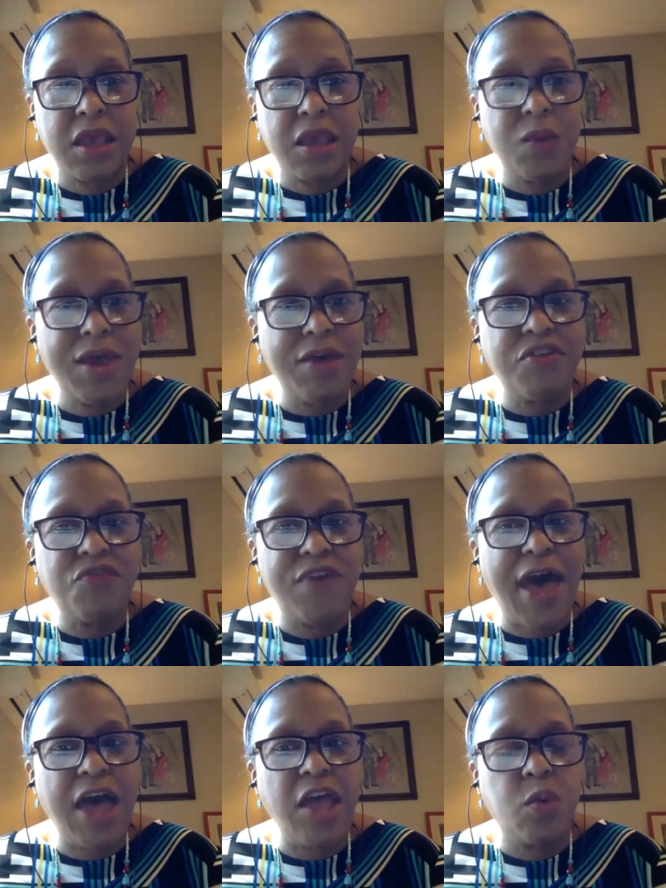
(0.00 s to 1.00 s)
We have to
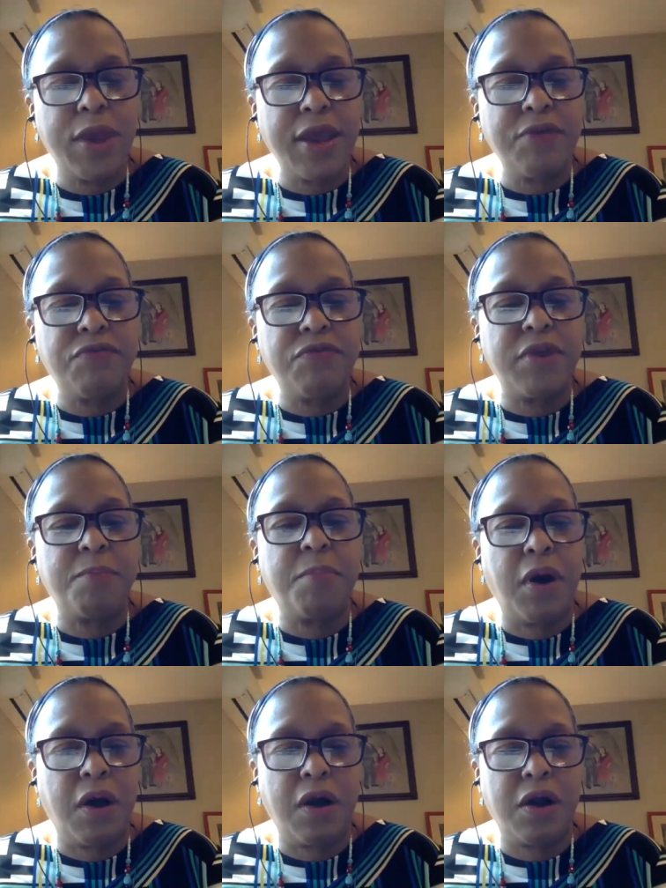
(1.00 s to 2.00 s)
value every
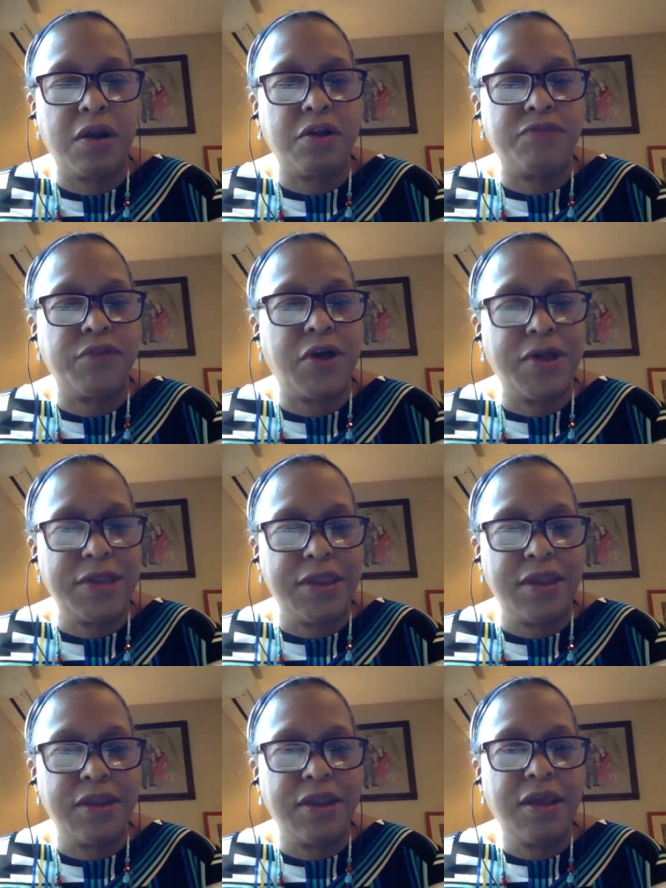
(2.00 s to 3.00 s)
part of the
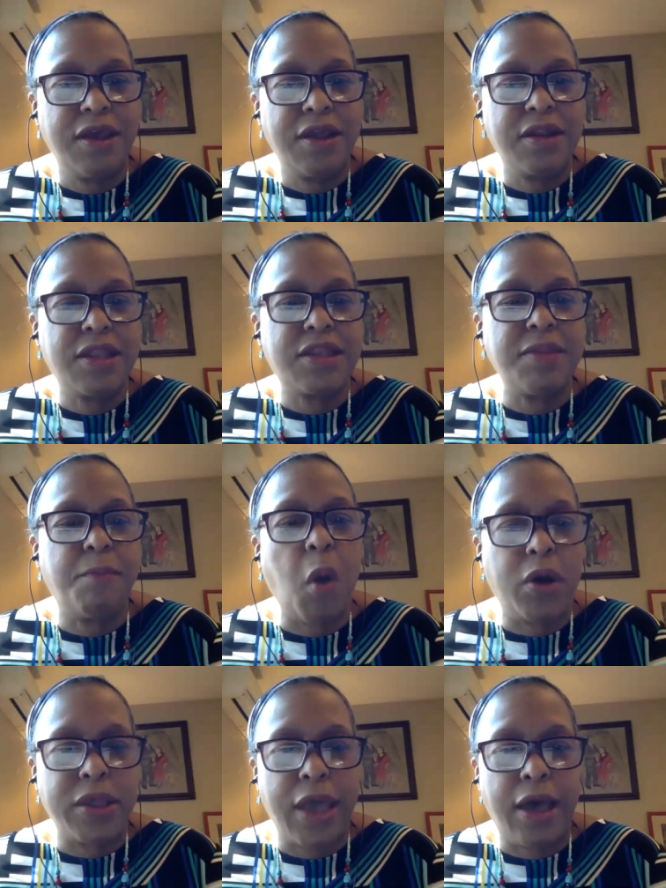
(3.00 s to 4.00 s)
onion the
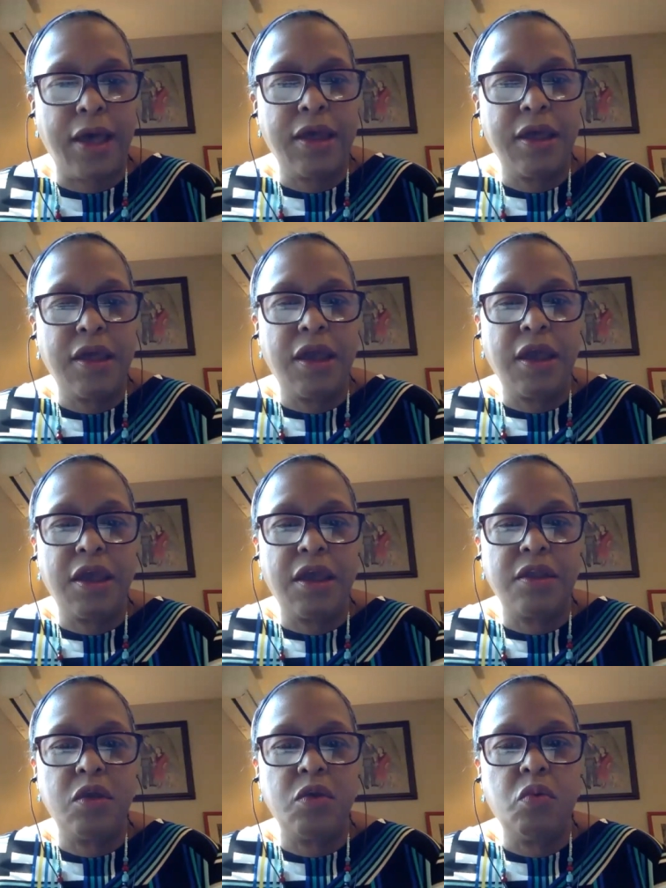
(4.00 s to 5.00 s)
cebolla,
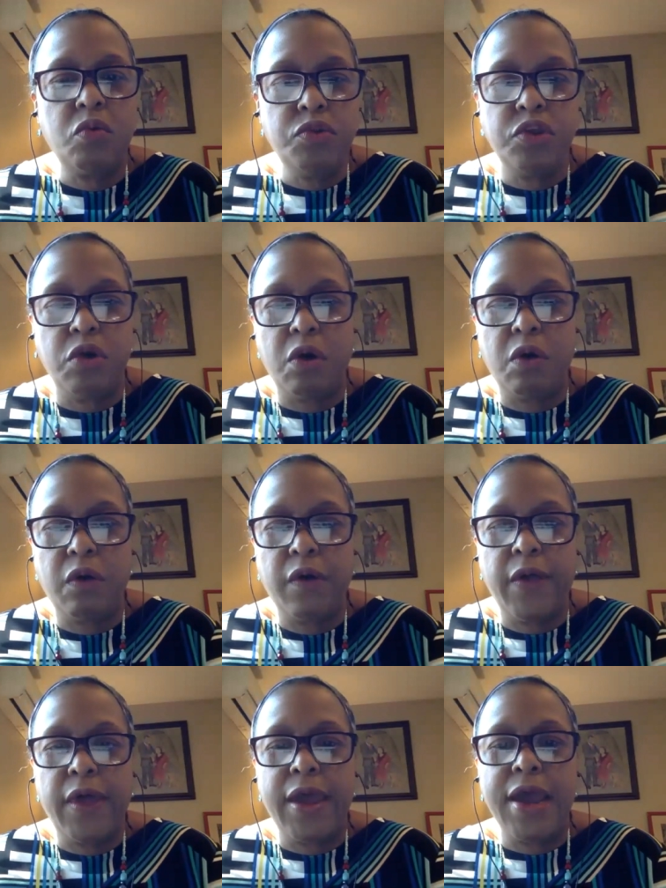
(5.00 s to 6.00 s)
the unio,
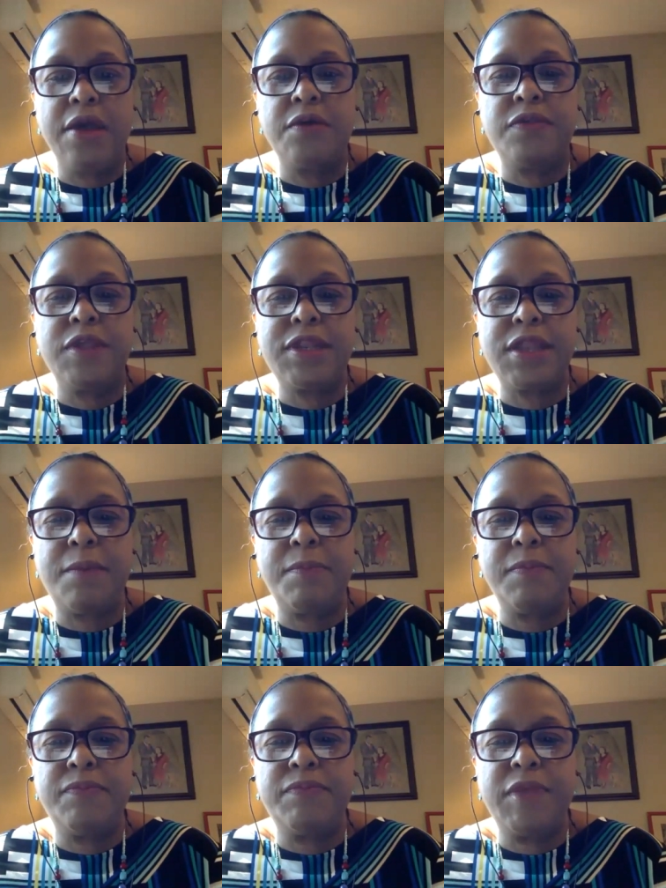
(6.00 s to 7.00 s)
the, ce-
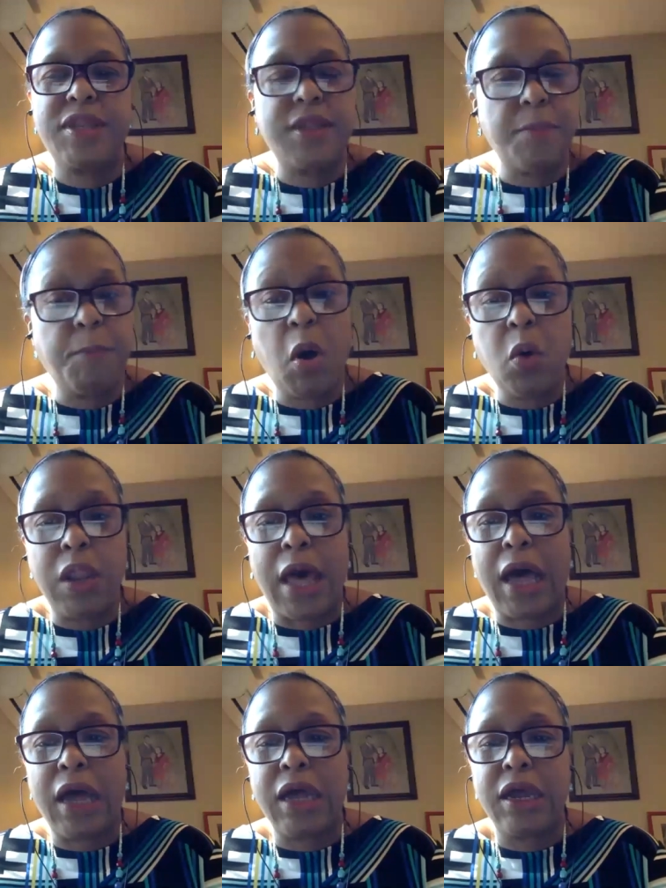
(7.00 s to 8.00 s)
the
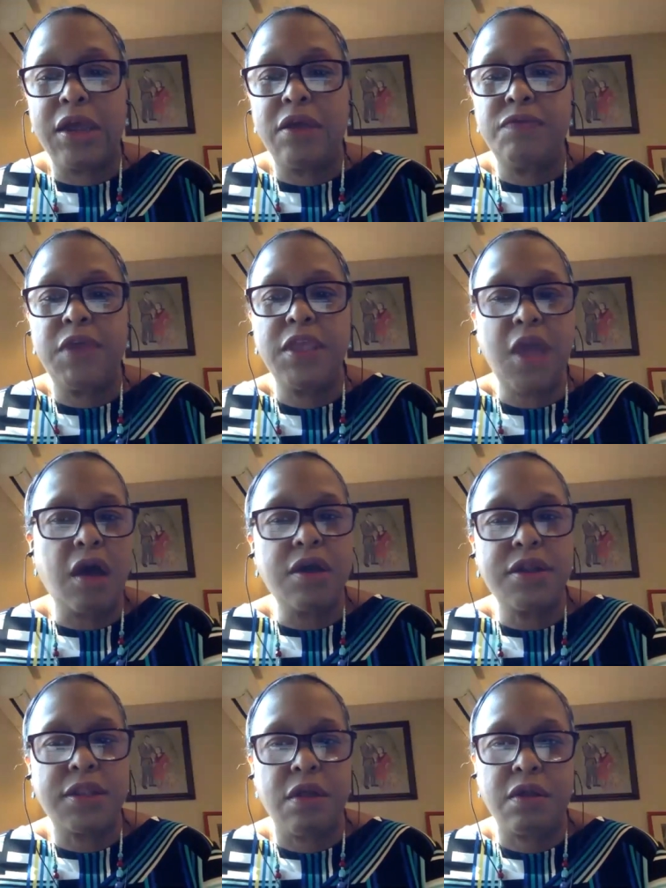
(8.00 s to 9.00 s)
cebola, the
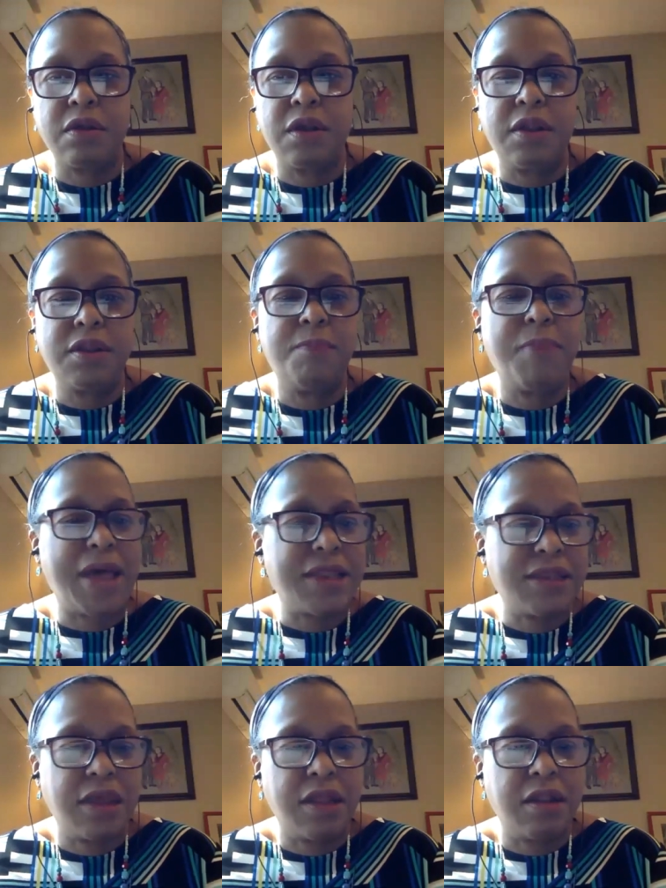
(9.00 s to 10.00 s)
yangsung, the
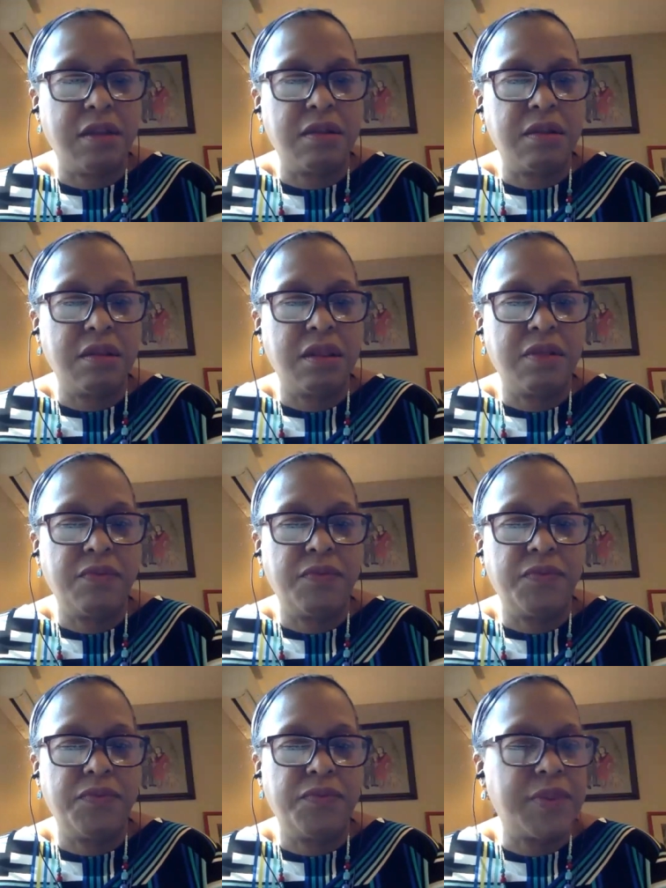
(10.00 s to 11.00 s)
basil.
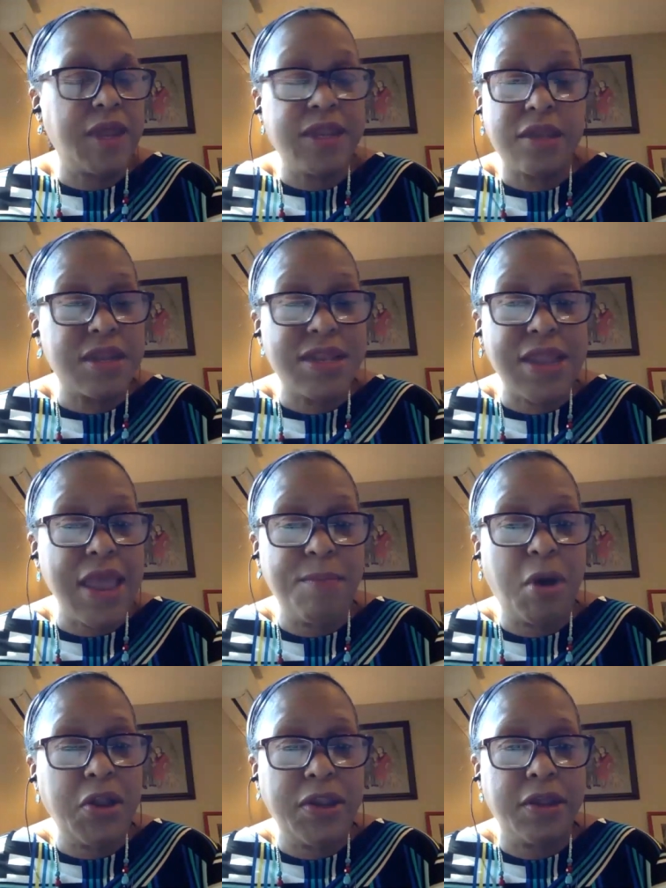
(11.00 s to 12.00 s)
That's the same
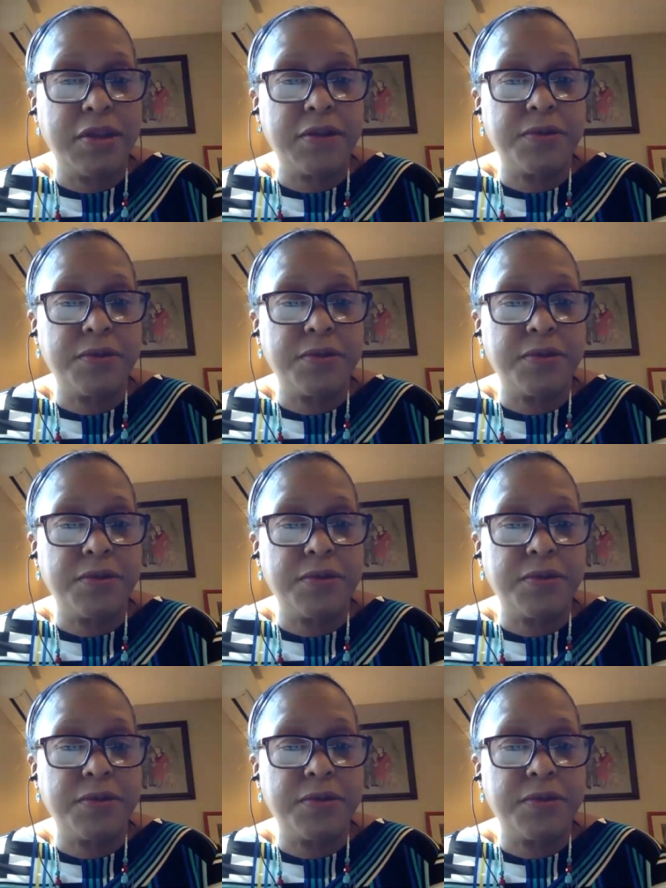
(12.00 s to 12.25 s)
onion.